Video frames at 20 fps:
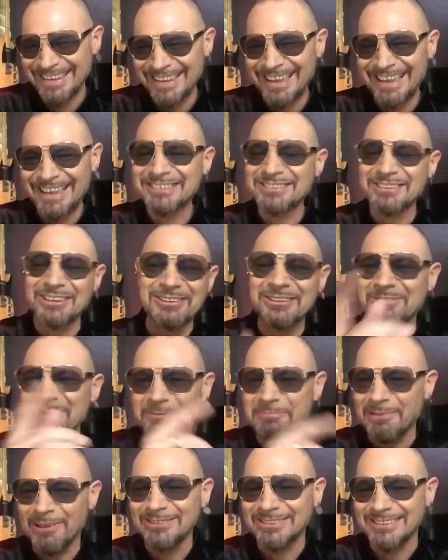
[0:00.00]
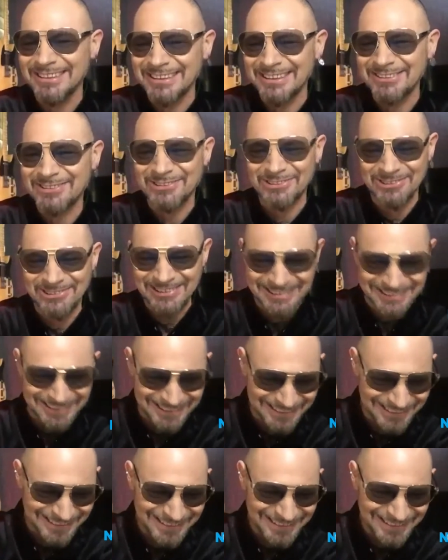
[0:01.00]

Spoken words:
Actually, I think we're posting it shortly.